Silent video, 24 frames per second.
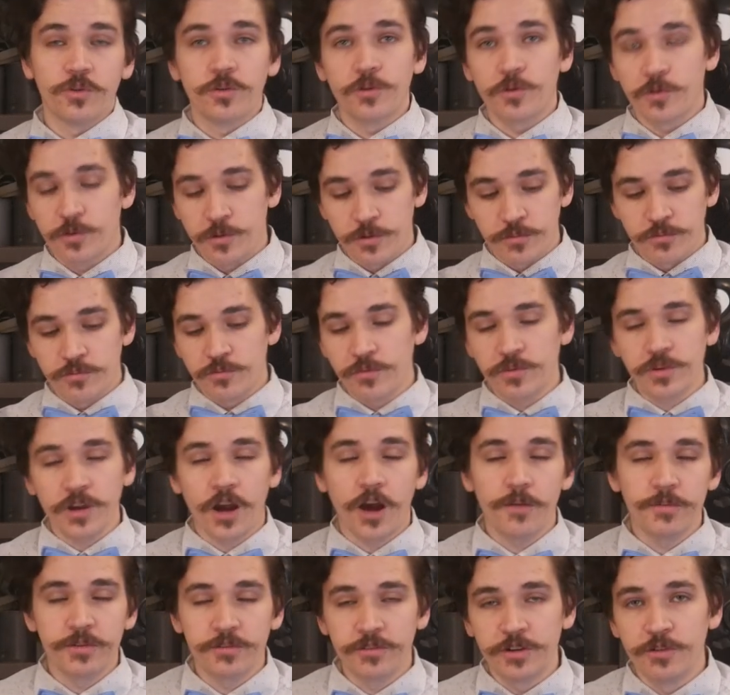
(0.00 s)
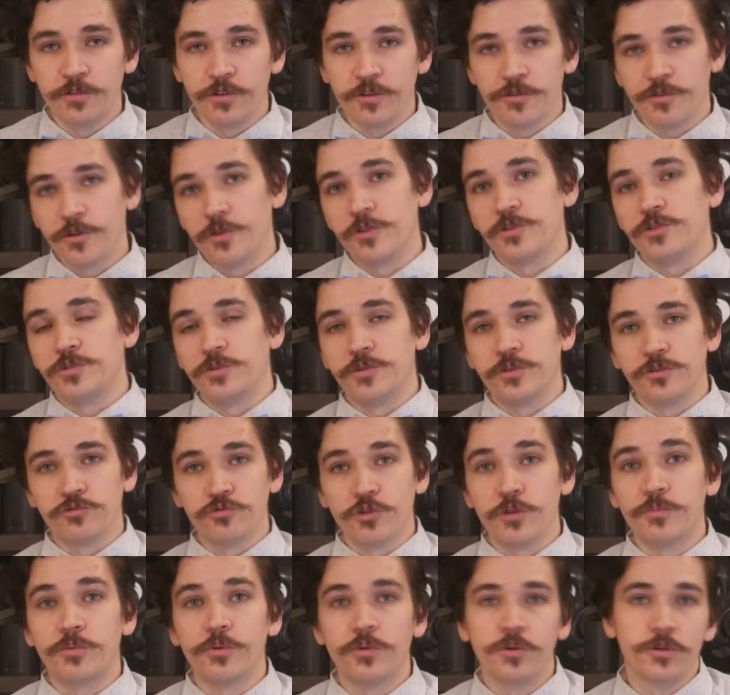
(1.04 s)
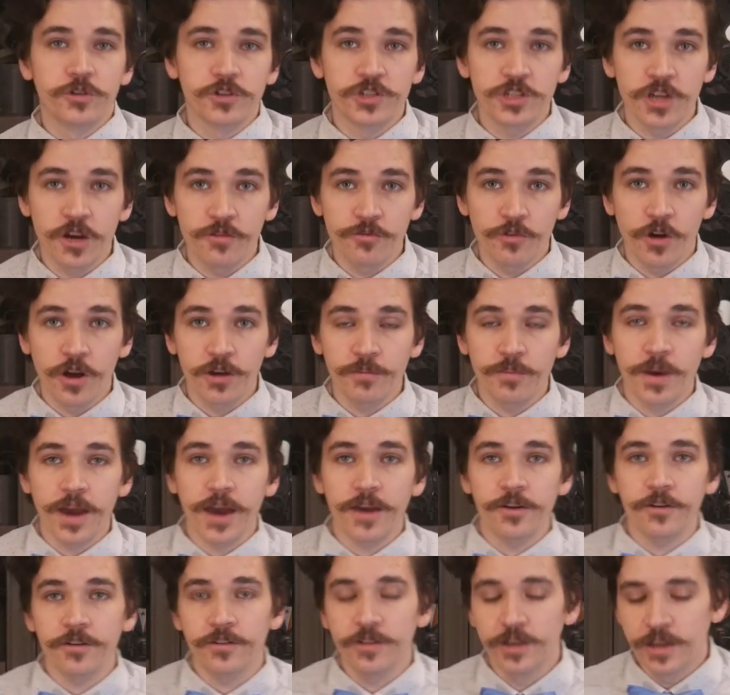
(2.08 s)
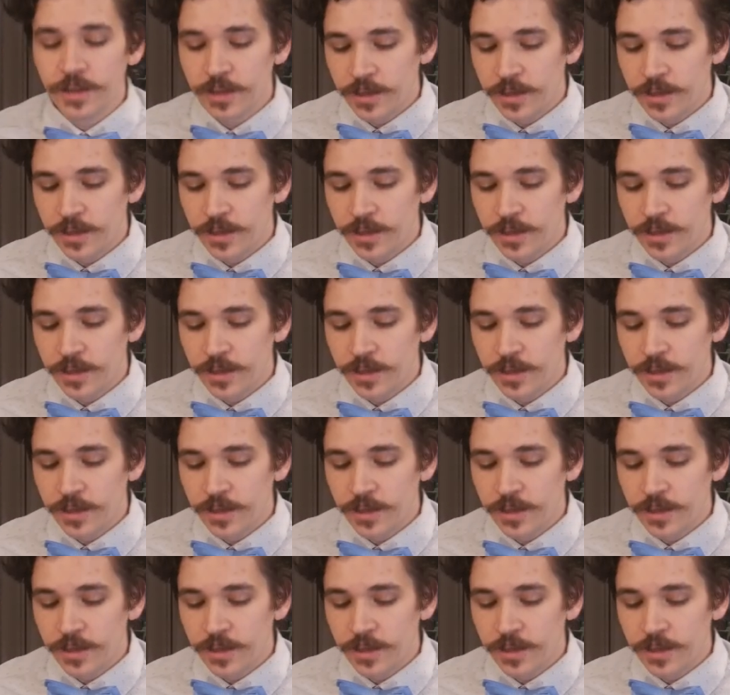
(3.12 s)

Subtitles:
or commonly referred to as ripple or chevron pattern,